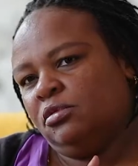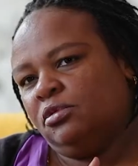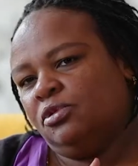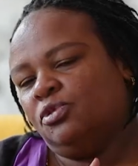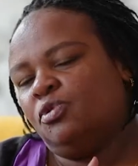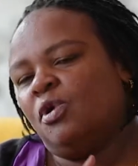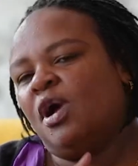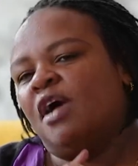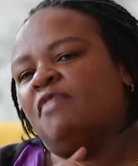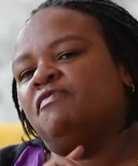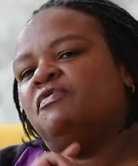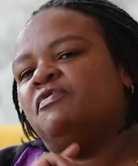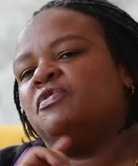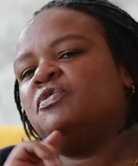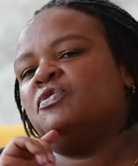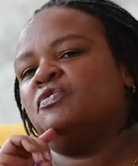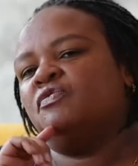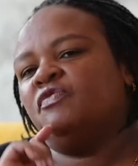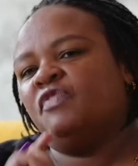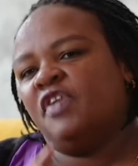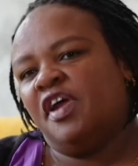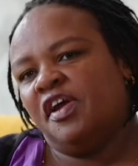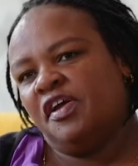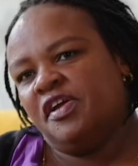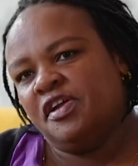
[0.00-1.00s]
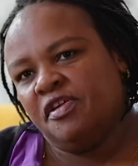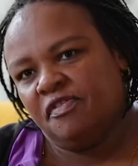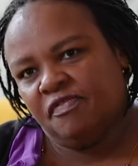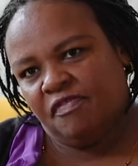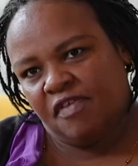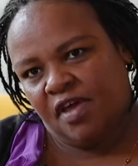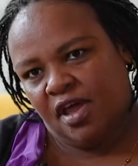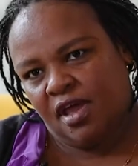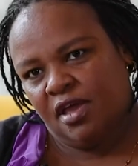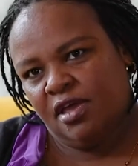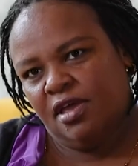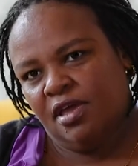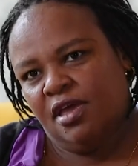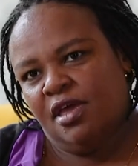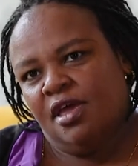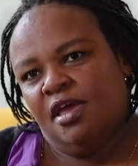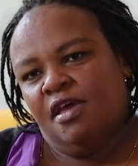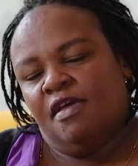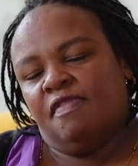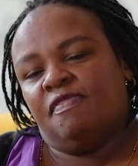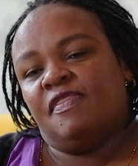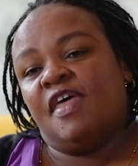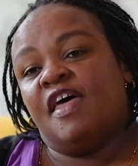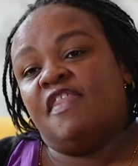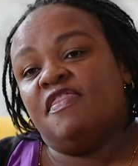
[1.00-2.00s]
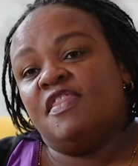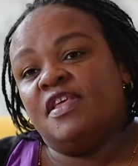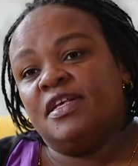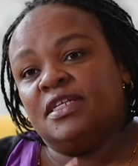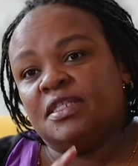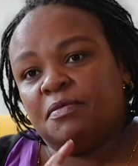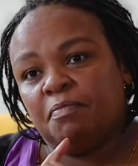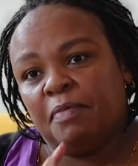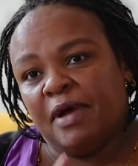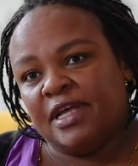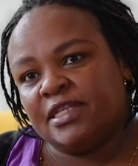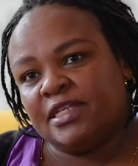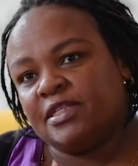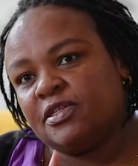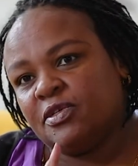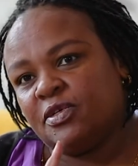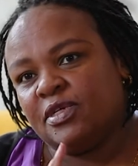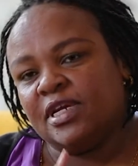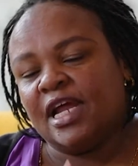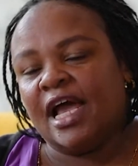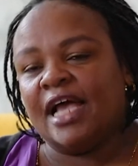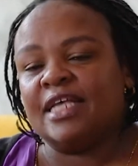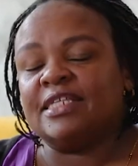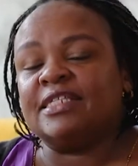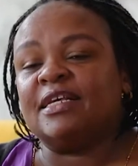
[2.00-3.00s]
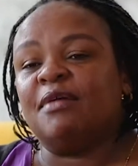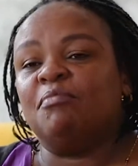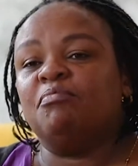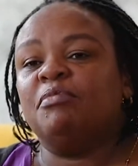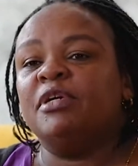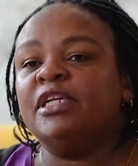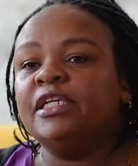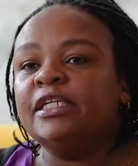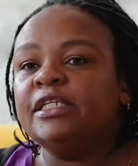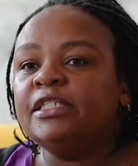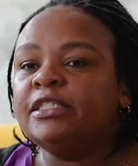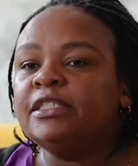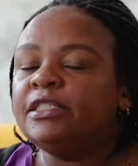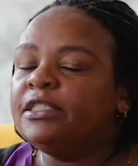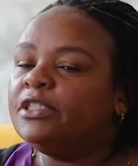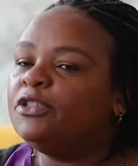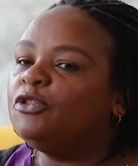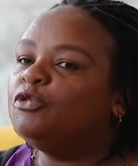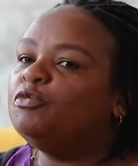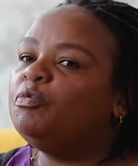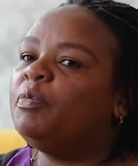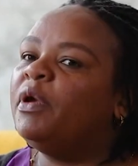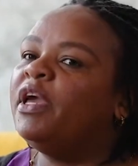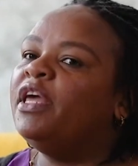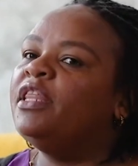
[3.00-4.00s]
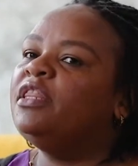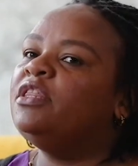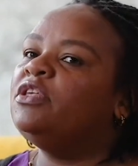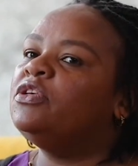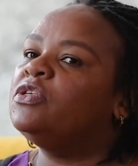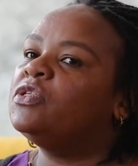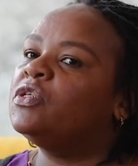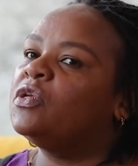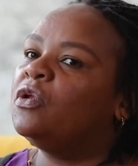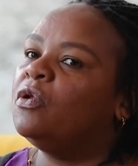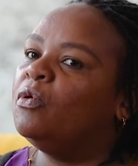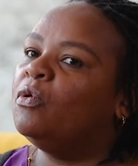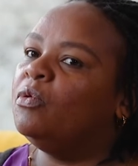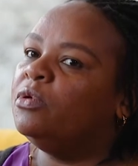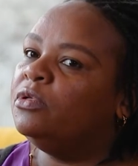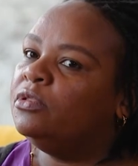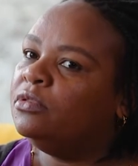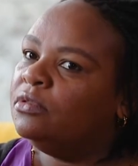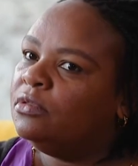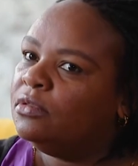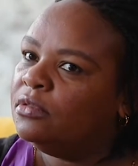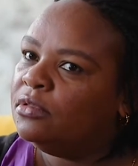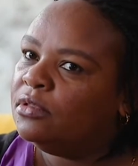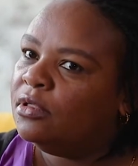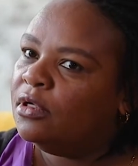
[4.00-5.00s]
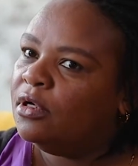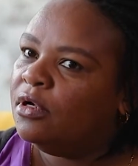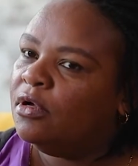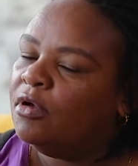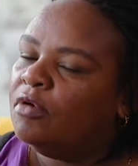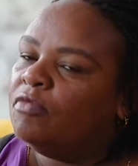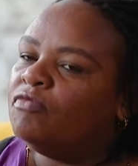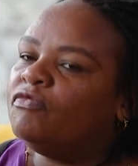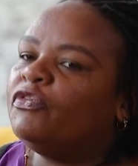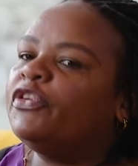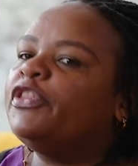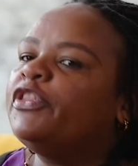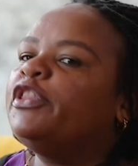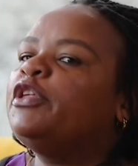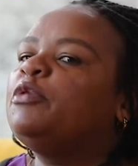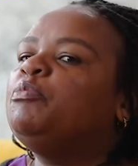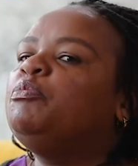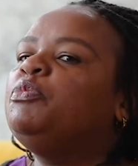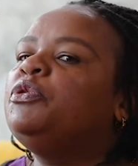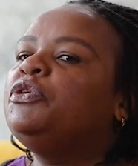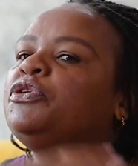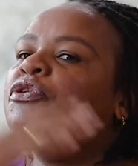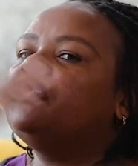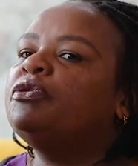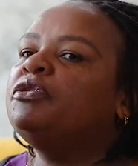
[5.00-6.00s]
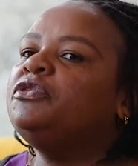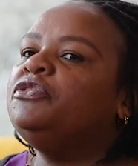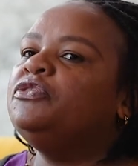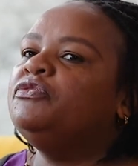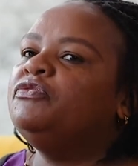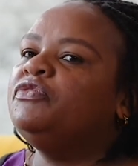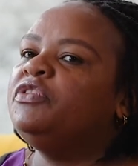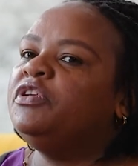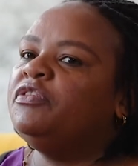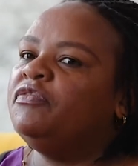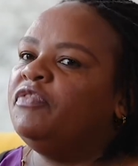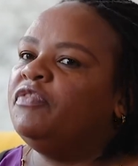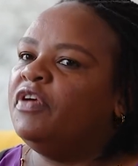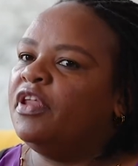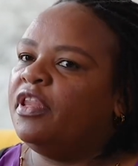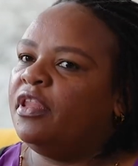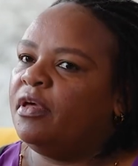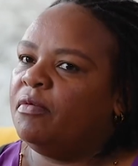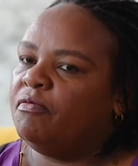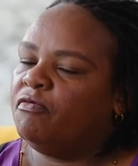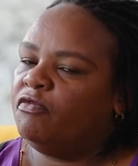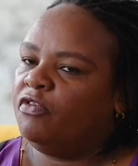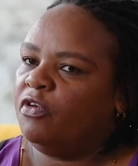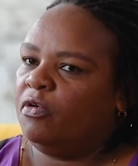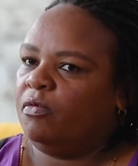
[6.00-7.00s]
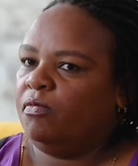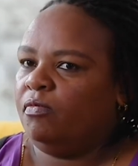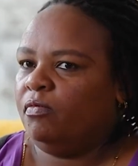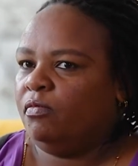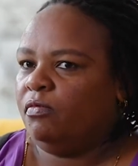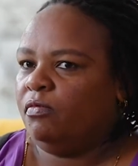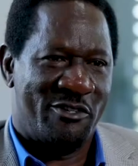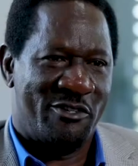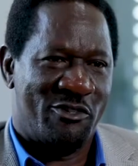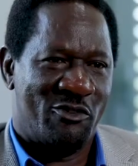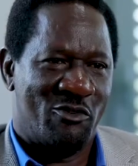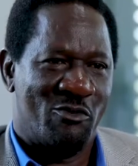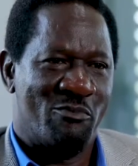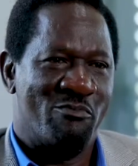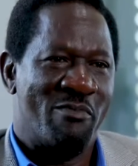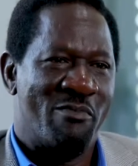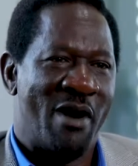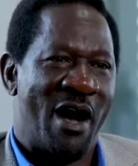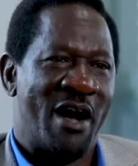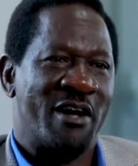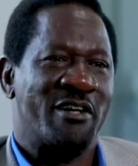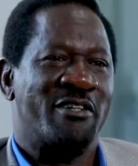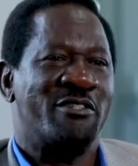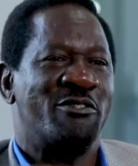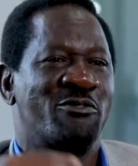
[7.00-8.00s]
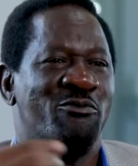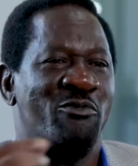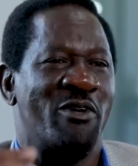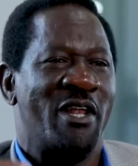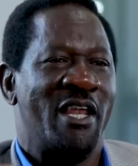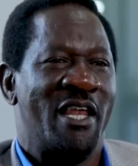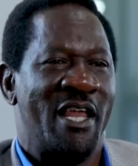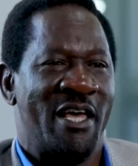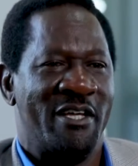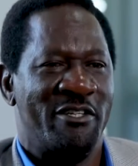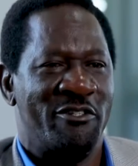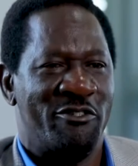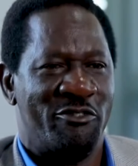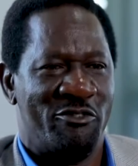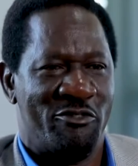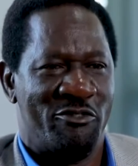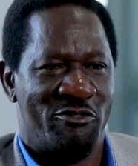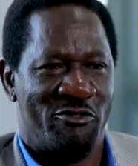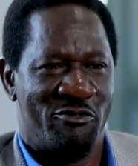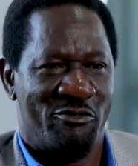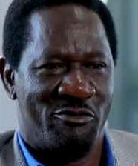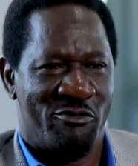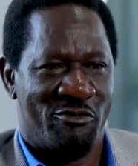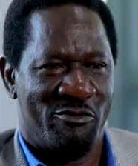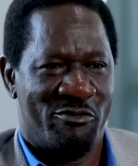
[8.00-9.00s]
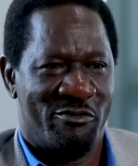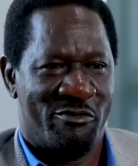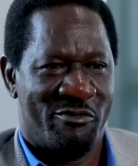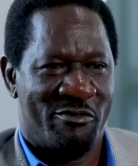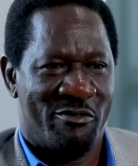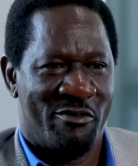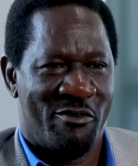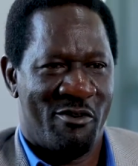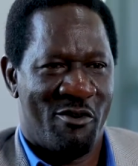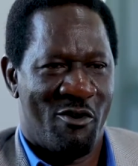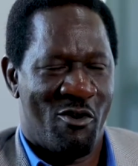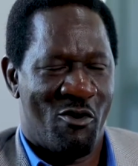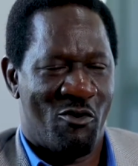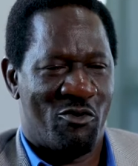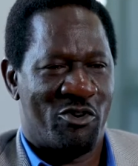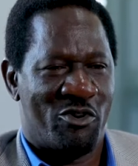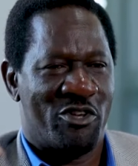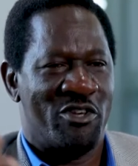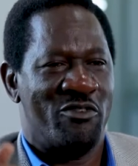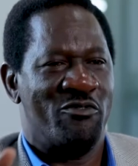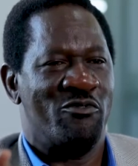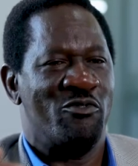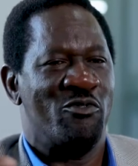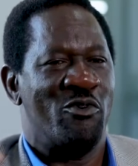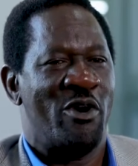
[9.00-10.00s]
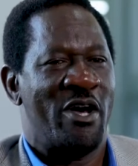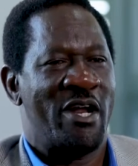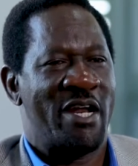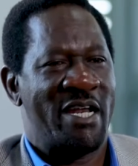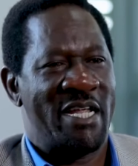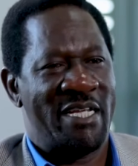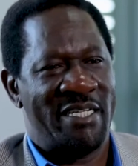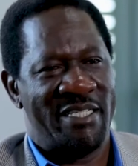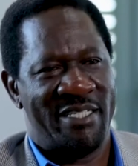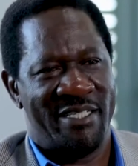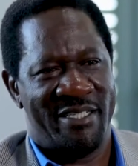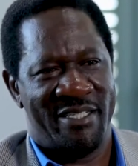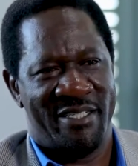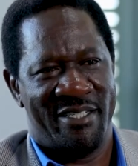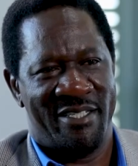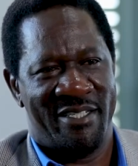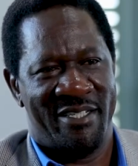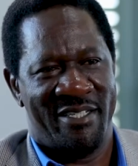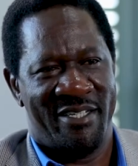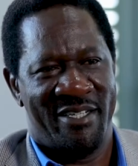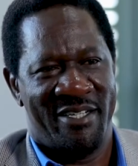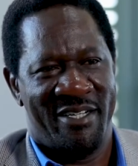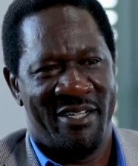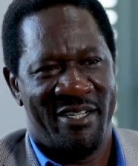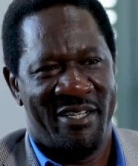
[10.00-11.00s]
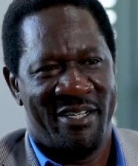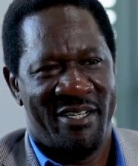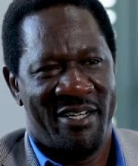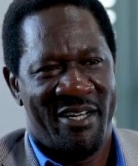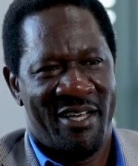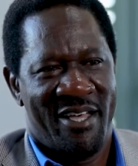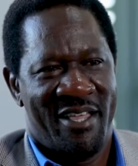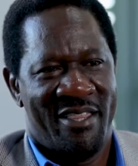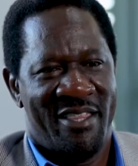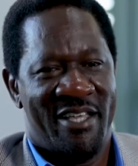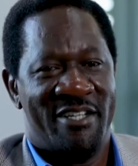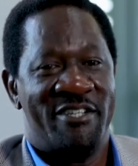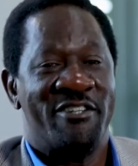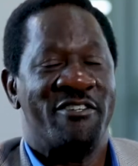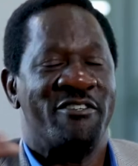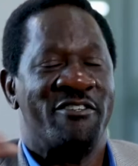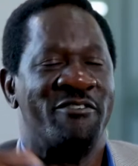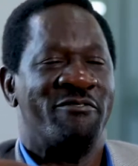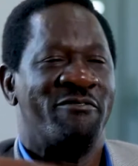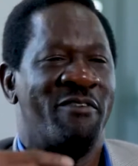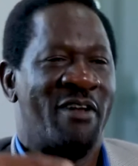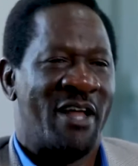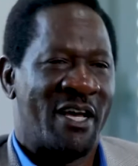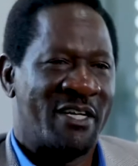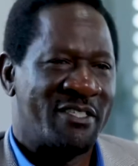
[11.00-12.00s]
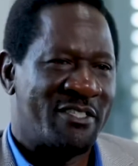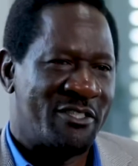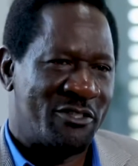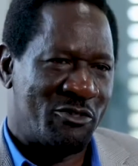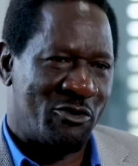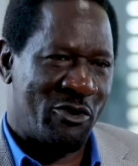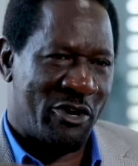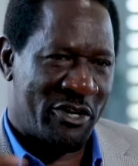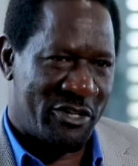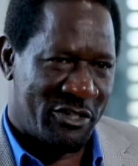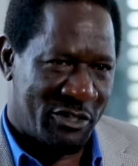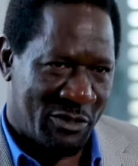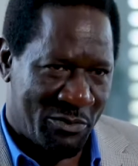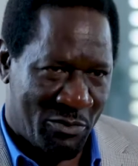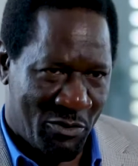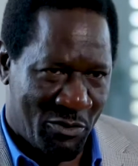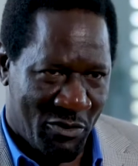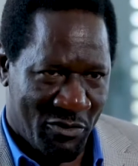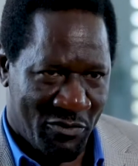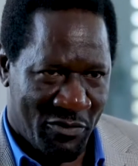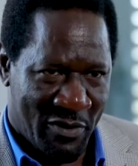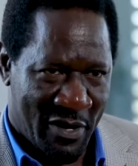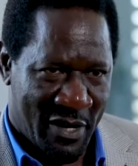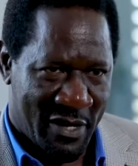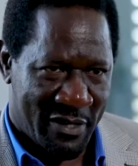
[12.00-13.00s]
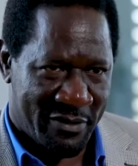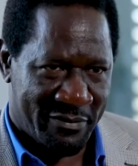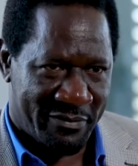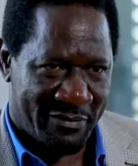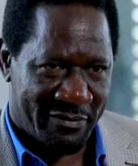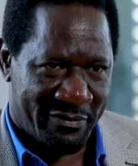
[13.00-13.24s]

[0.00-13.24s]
you have to verify that this person has ability to pay this loan for the period you've given them for. So banks will lend to you or give you a rate that reflects your risk profile.